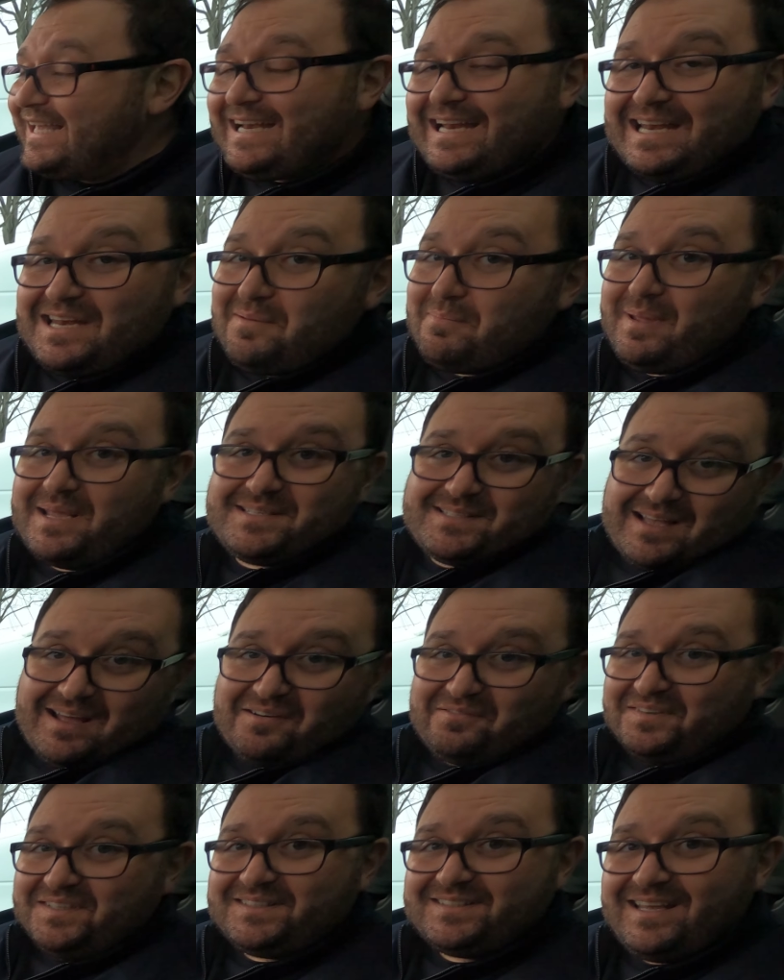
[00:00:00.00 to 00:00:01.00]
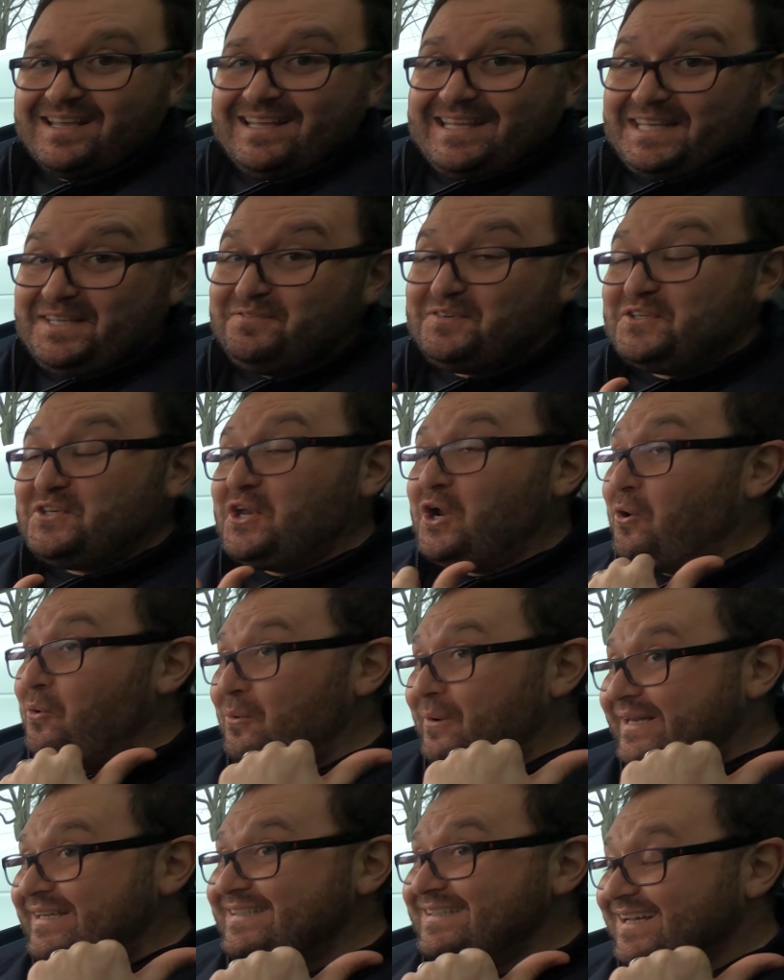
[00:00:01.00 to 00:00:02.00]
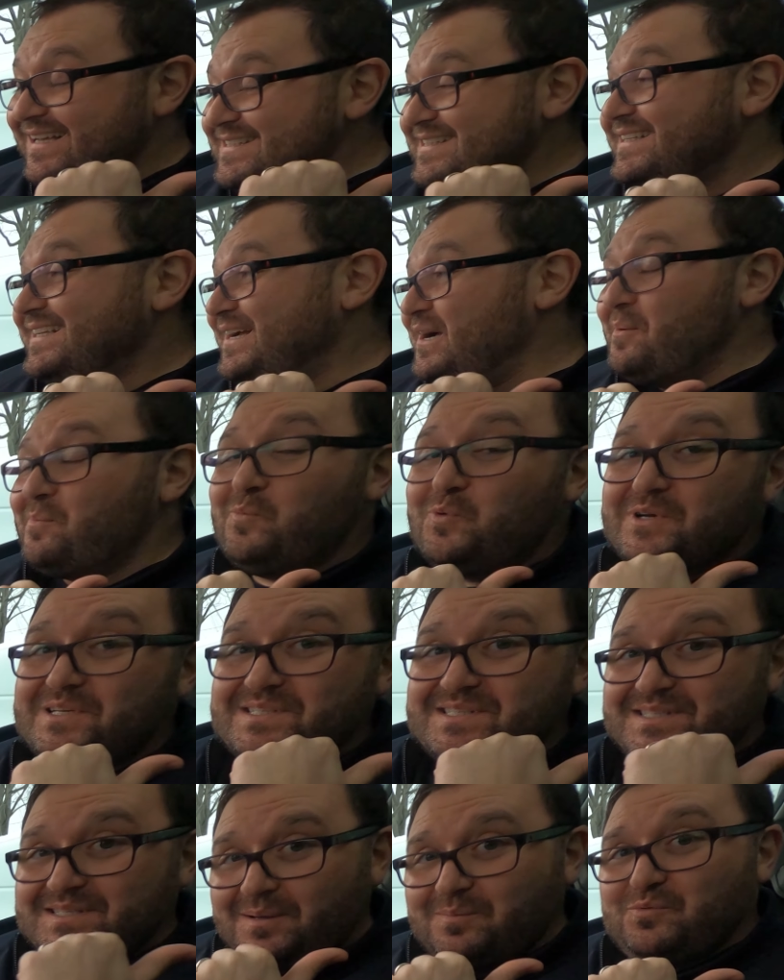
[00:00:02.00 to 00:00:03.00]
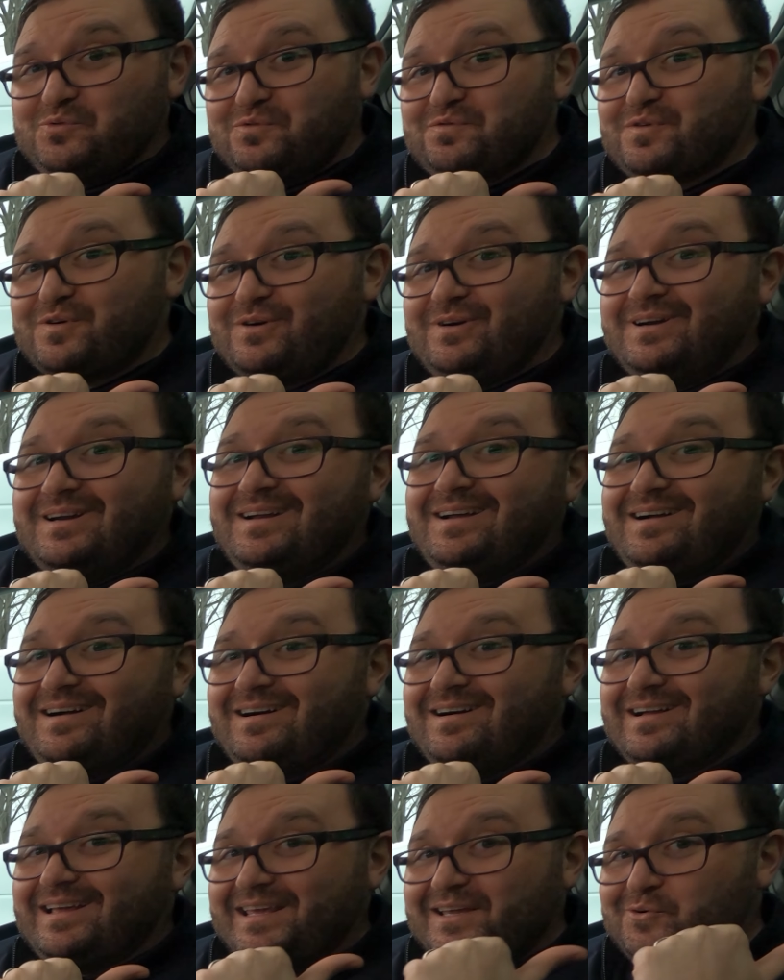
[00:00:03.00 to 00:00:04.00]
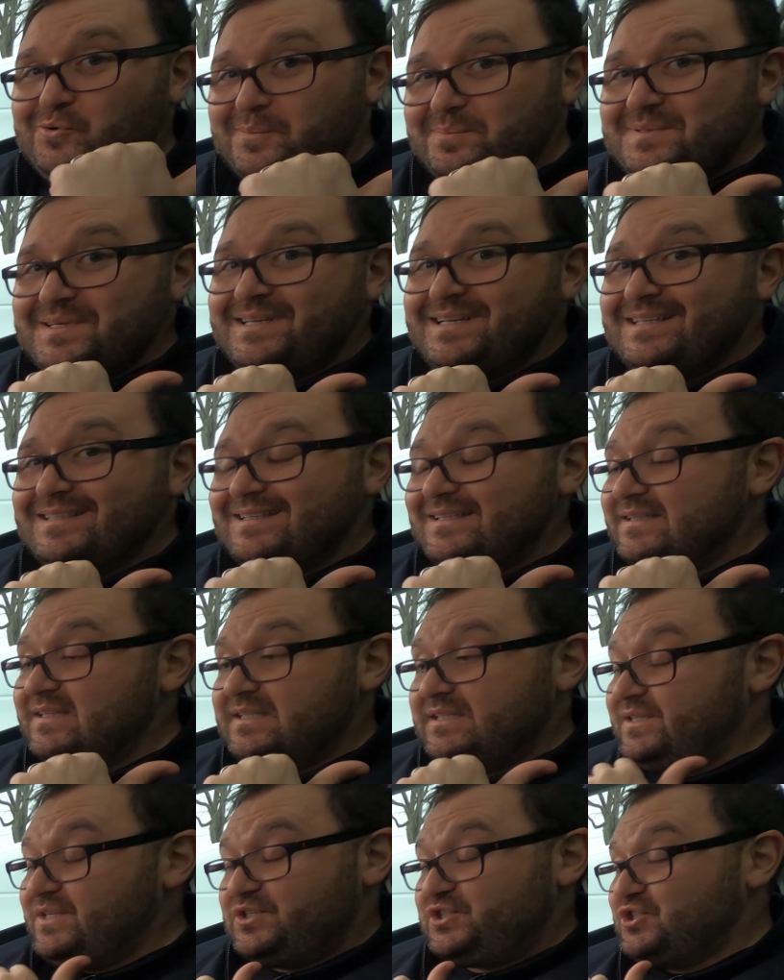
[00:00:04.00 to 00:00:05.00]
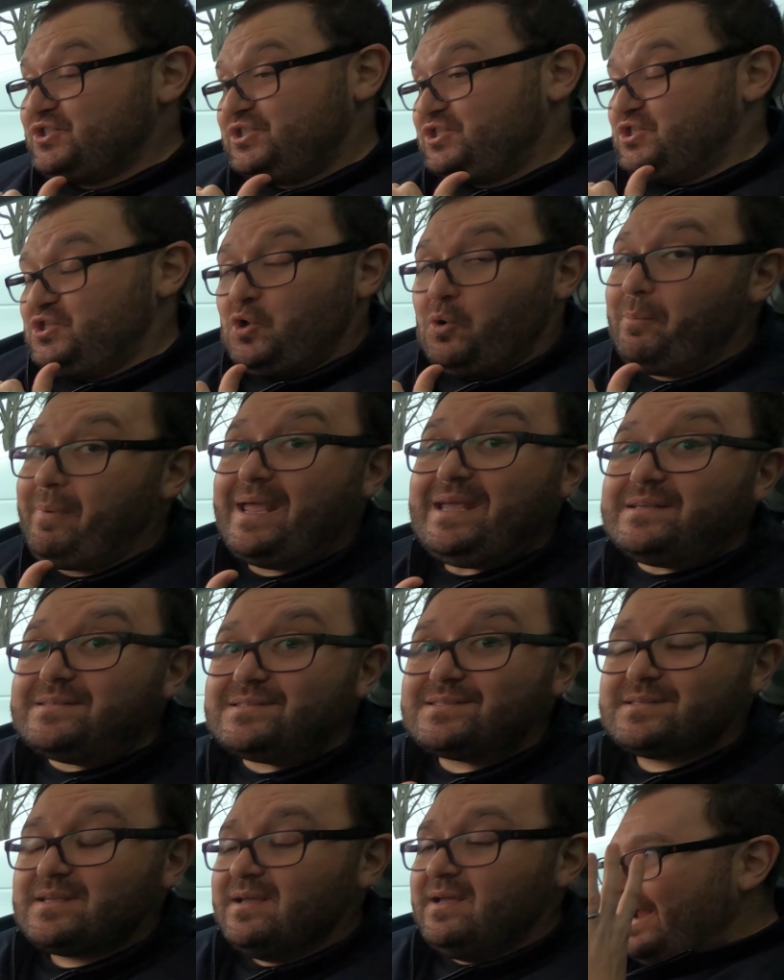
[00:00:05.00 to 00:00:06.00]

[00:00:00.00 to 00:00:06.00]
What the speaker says: get any bass out of it, even though it does come with a subwoofer equipped in it. There's just no bass.